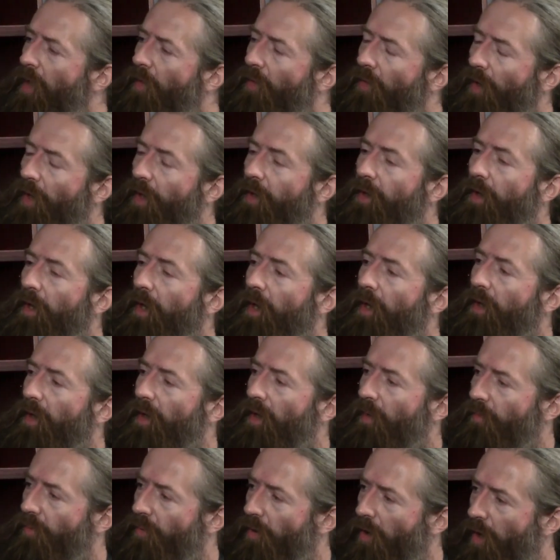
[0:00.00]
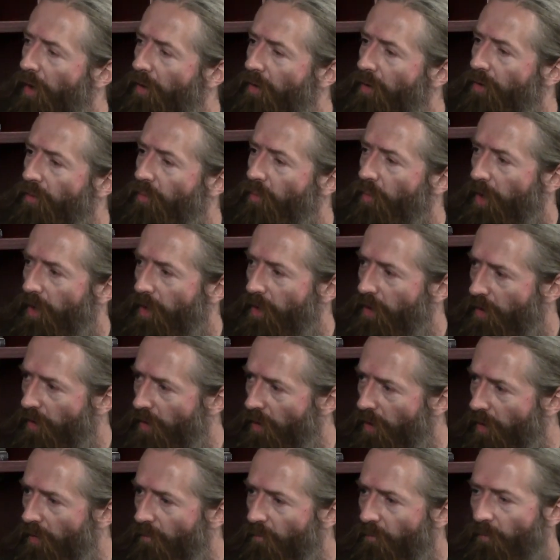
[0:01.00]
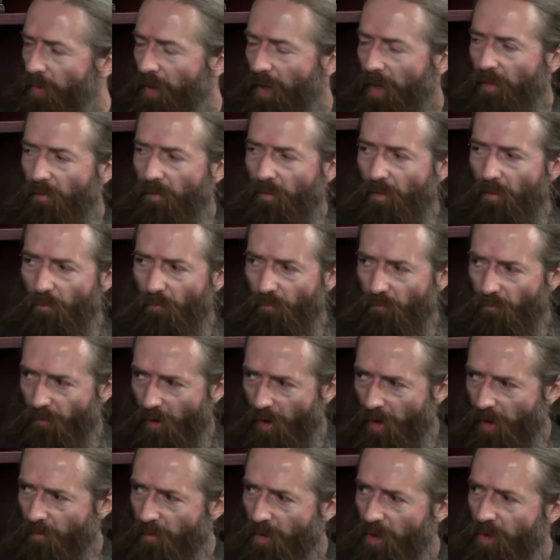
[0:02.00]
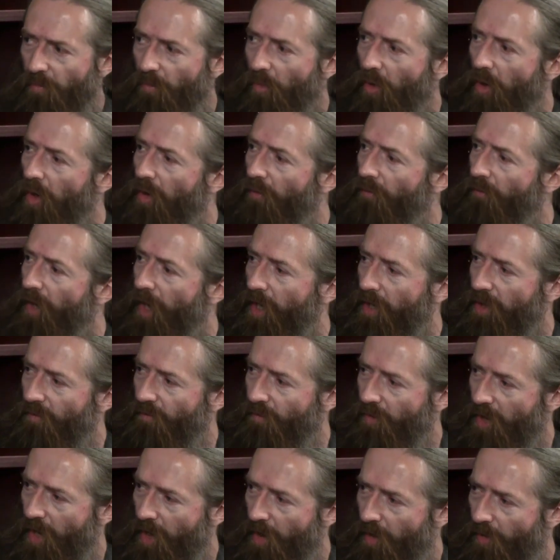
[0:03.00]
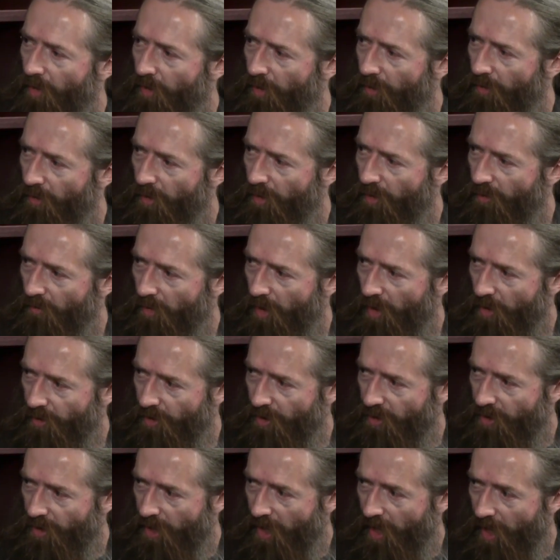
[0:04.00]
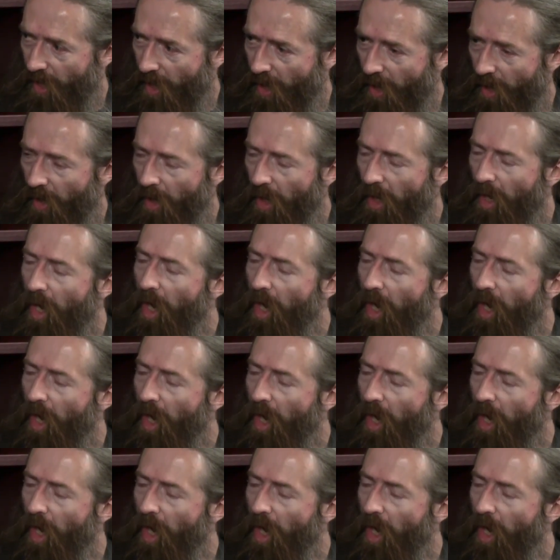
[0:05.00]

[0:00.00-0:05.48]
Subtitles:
This is an approach which could be very much more effective than anything that's around today.